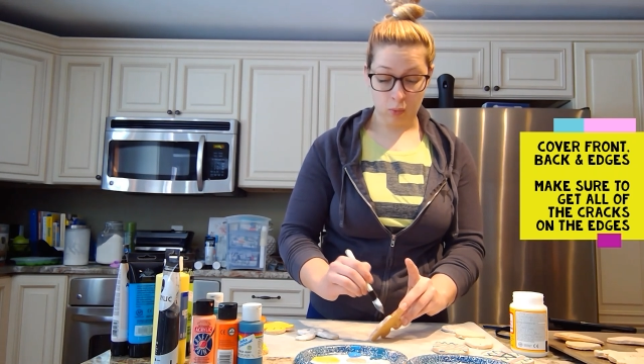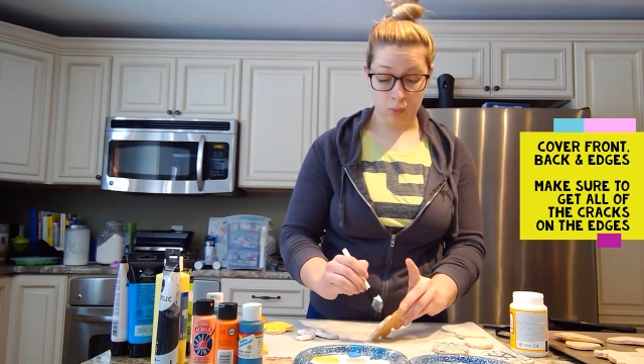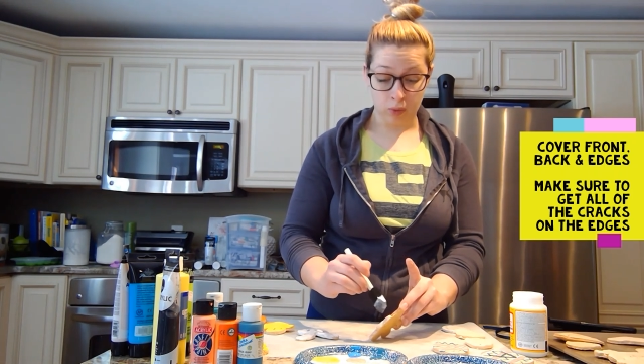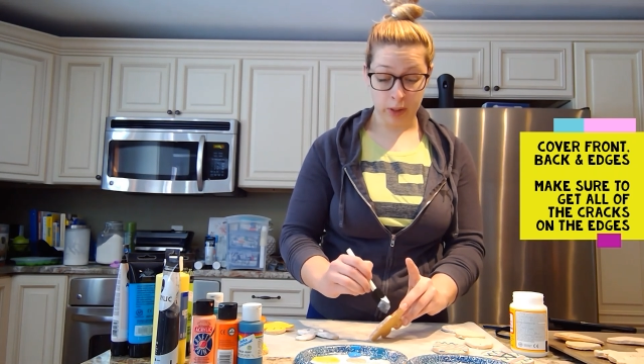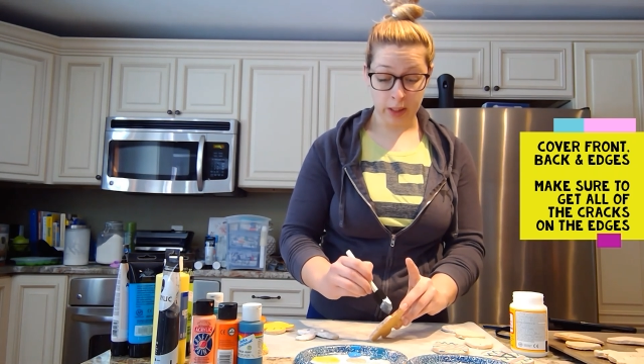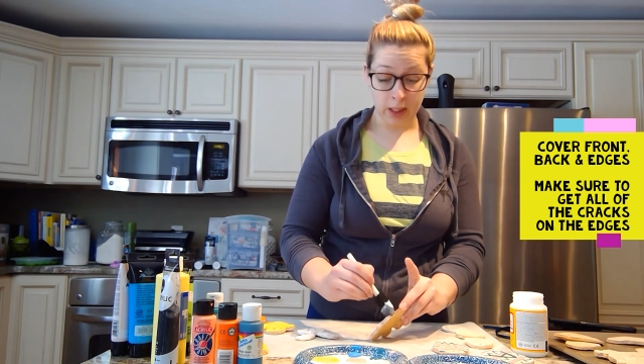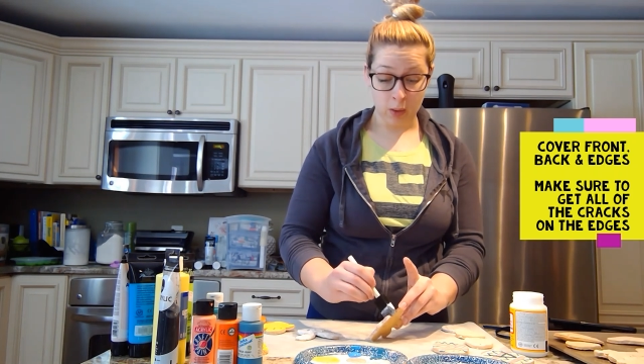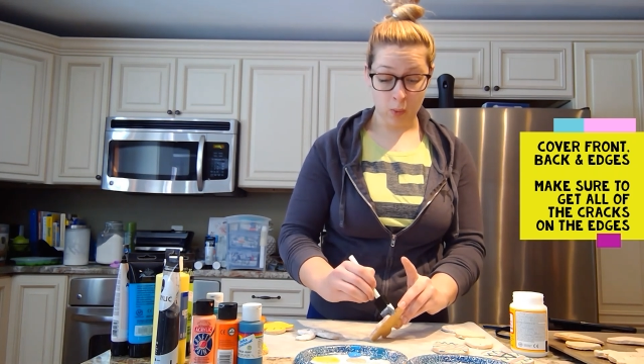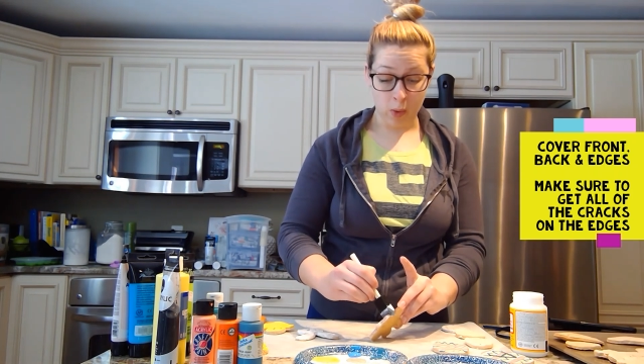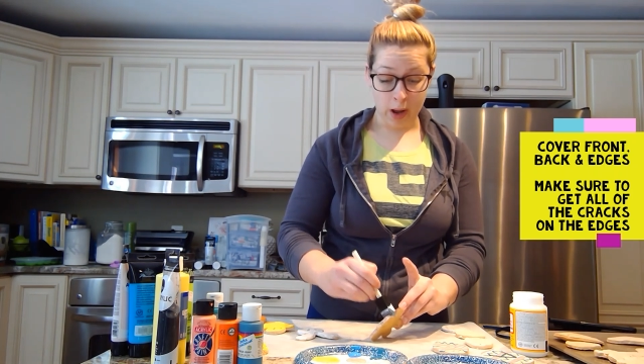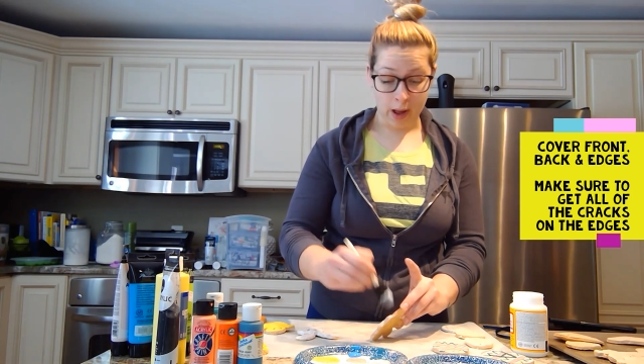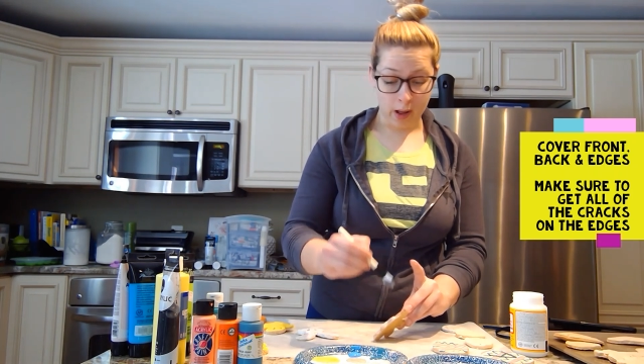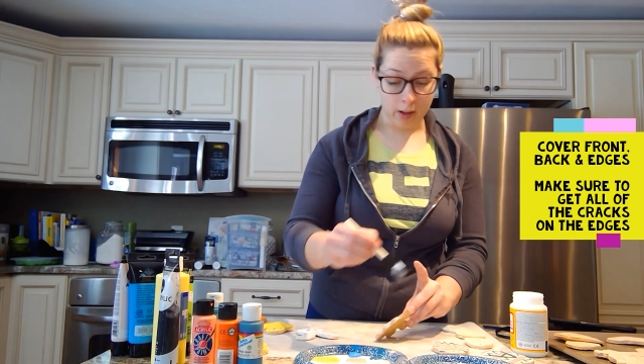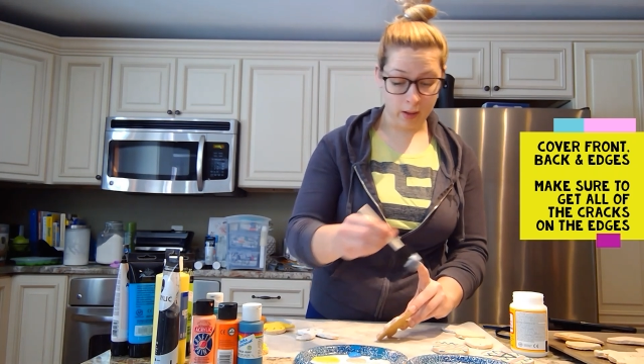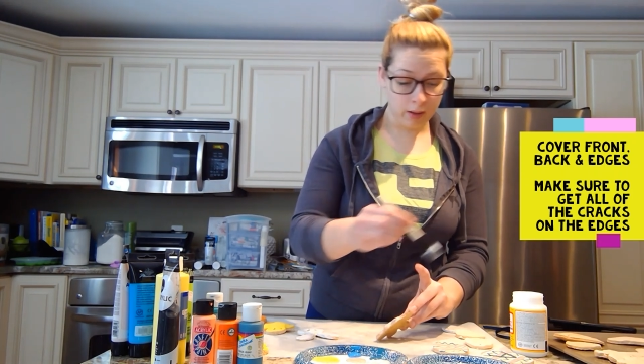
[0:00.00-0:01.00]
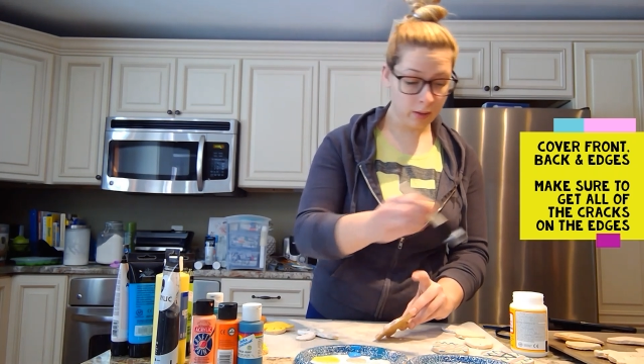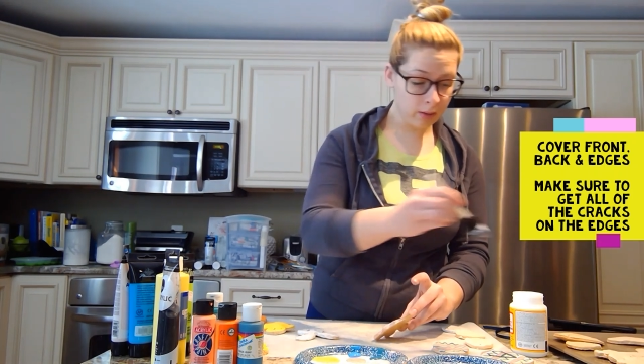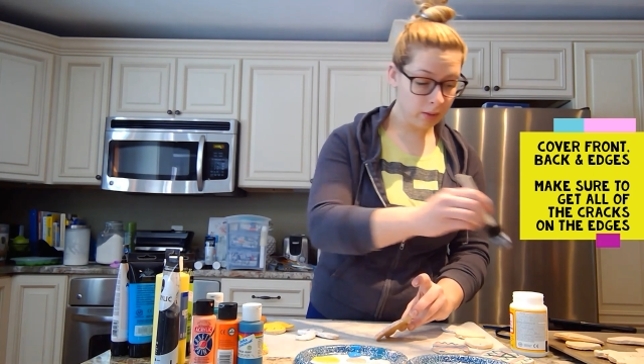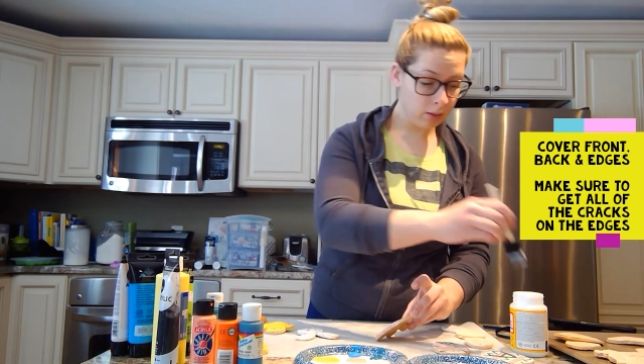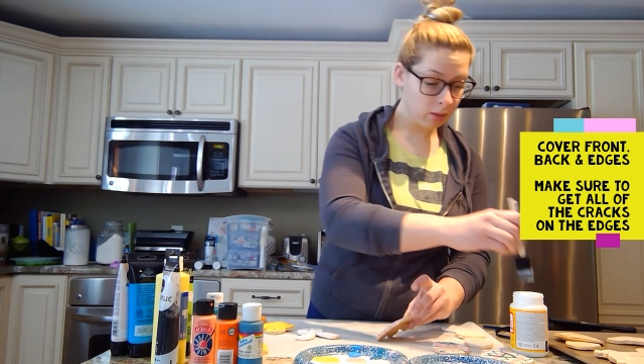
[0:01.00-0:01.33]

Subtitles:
really well